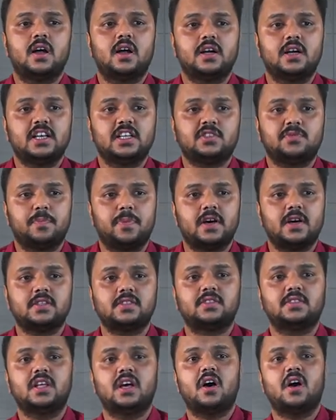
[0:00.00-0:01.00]

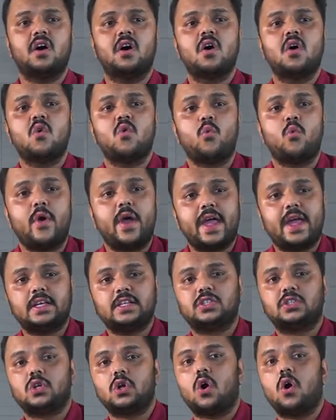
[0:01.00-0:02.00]
disperses the
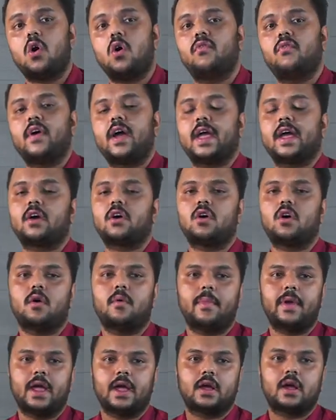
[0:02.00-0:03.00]
waste of
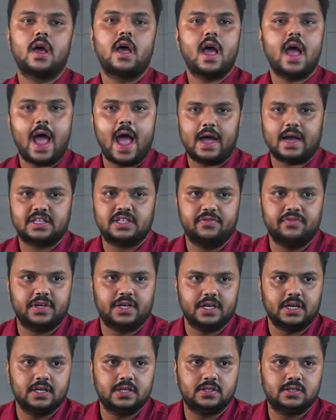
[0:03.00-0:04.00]
economic
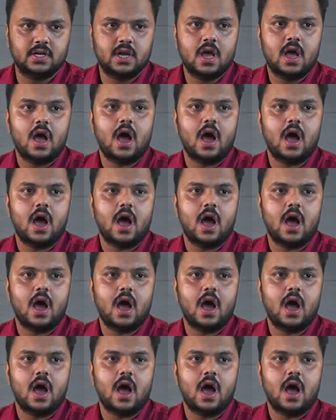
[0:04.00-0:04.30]
activities.